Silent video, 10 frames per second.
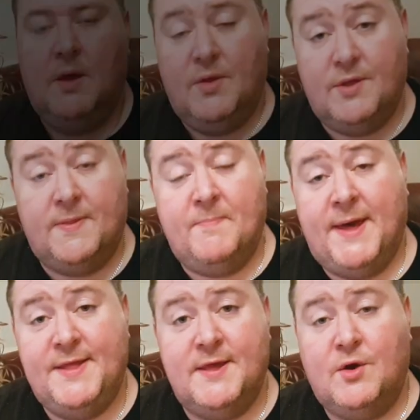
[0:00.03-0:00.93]
So the
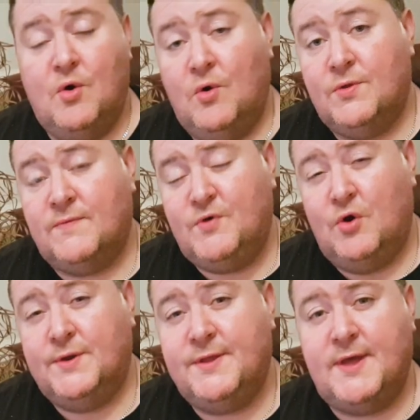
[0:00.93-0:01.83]
basic cause of
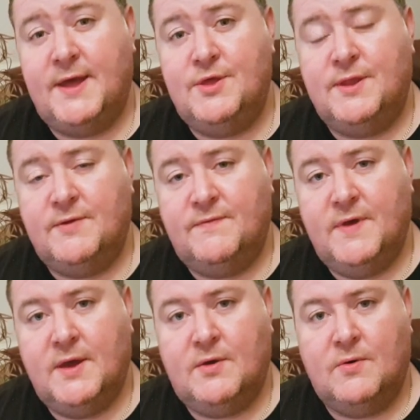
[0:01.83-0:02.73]
condensation in a
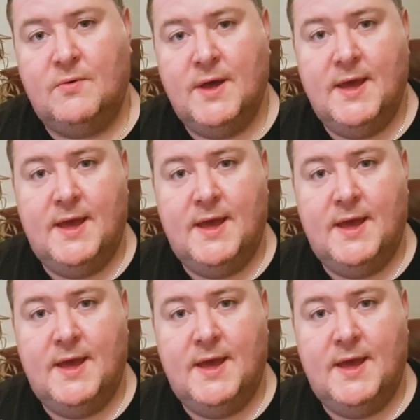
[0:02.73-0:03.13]
vehicle